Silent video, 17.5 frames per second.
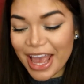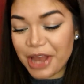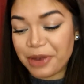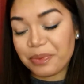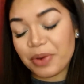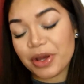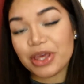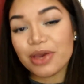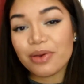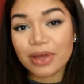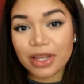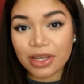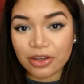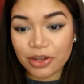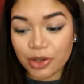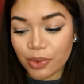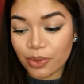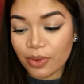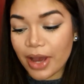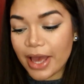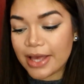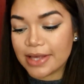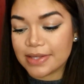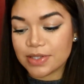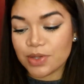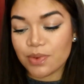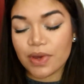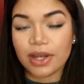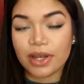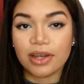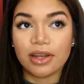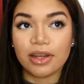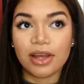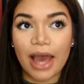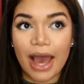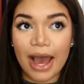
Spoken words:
And what you can do is you can